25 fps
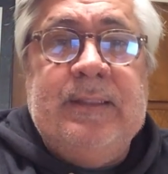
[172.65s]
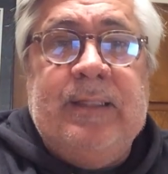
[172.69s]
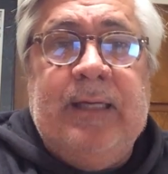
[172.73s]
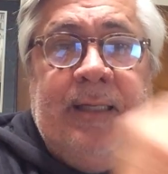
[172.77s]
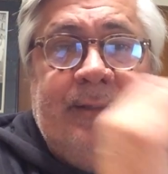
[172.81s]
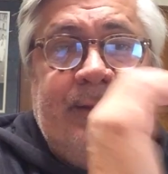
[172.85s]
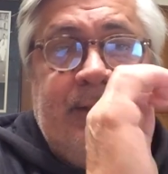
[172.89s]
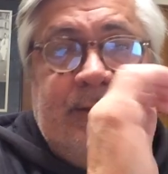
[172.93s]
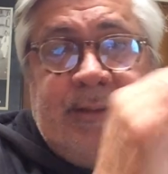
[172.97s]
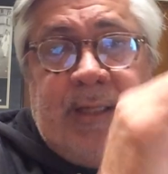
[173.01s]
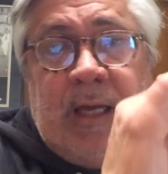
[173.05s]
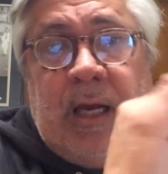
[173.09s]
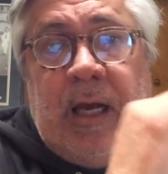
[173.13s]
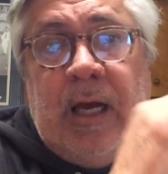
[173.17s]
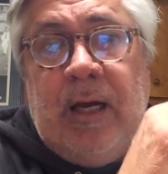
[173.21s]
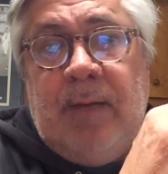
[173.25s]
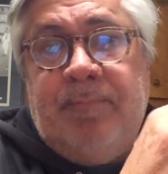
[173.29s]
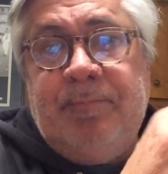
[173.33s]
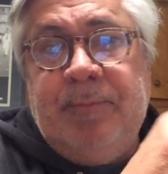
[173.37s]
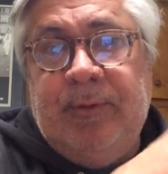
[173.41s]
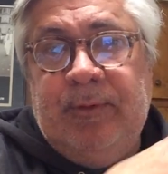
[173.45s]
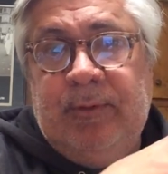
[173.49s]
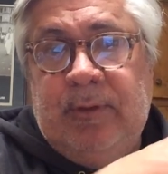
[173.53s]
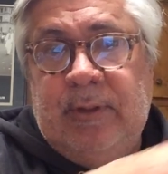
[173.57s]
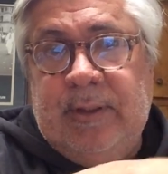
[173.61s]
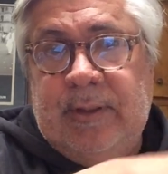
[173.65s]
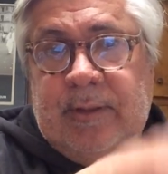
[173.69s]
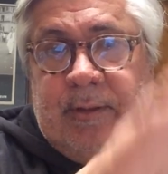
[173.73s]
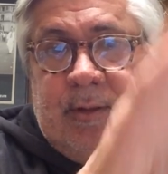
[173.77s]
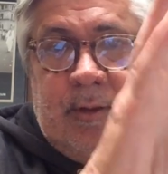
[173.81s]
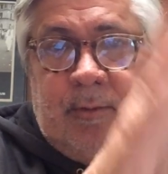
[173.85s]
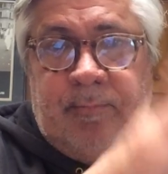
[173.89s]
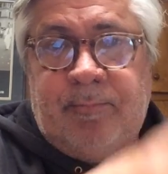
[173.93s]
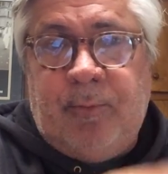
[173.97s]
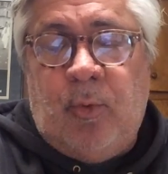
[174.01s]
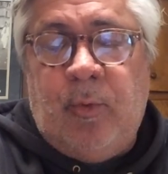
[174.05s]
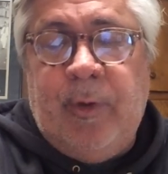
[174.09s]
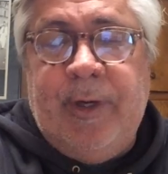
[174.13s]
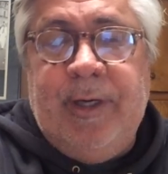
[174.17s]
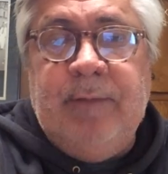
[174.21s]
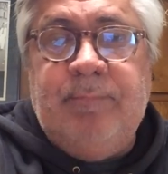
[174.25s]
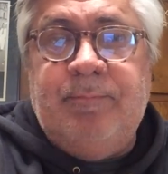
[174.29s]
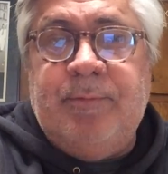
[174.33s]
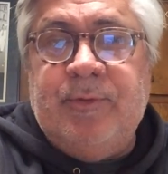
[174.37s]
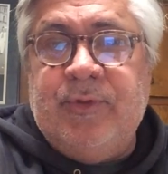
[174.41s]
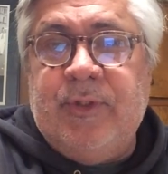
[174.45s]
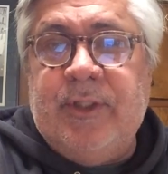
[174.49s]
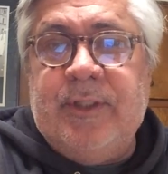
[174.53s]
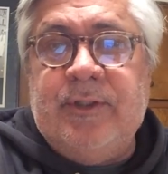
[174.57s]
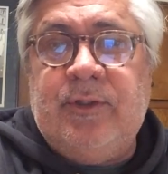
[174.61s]
At the top, in the
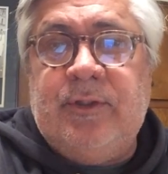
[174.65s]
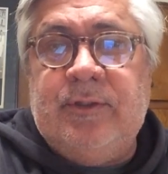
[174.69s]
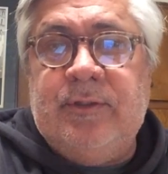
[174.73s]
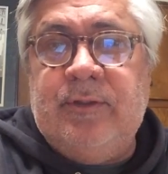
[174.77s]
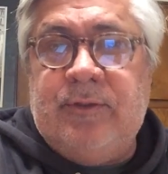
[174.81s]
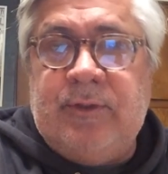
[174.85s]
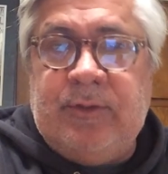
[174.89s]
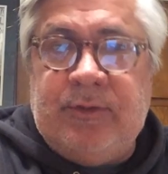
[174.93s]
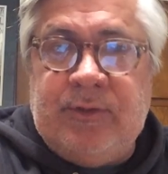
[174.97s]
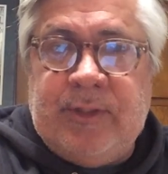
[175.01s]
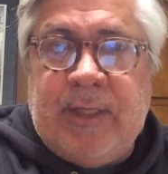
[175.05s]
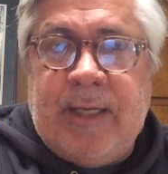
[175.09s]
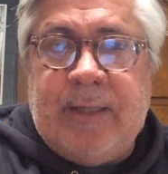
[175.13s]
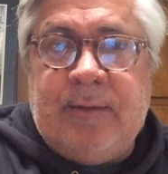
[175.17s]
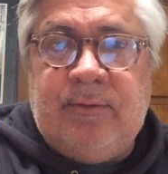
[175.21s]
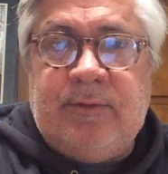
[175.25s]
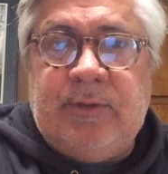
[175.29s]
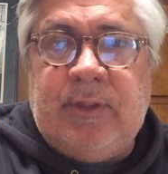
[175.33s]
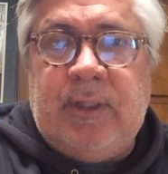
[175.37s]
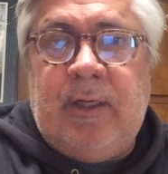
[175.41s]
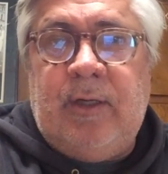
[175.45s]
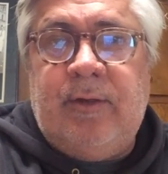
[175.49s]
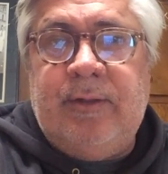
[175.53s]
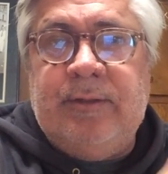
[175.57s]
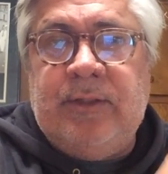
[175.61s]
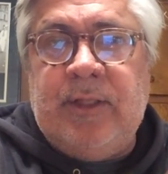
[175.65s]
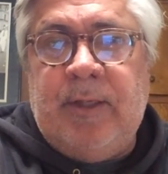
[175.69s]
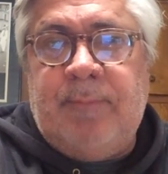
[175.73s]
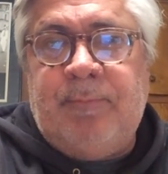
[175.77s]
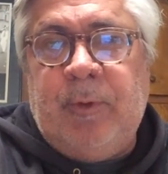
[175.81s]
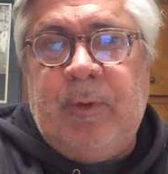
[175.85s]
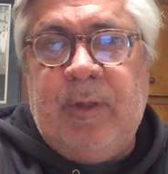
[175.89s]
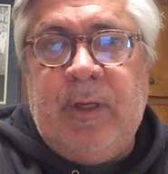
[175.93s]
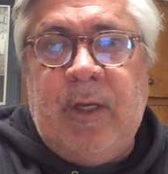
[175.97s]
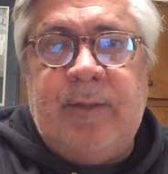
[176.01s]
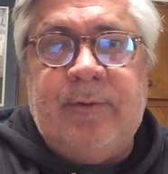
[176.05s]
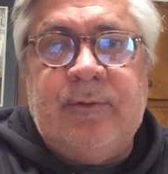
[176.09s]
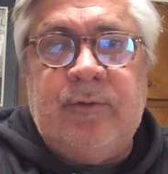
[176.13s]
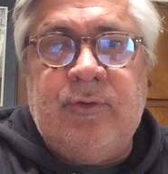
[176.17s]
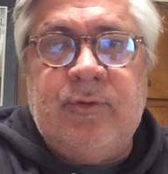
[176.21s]
appointed positions, the secretary, deputy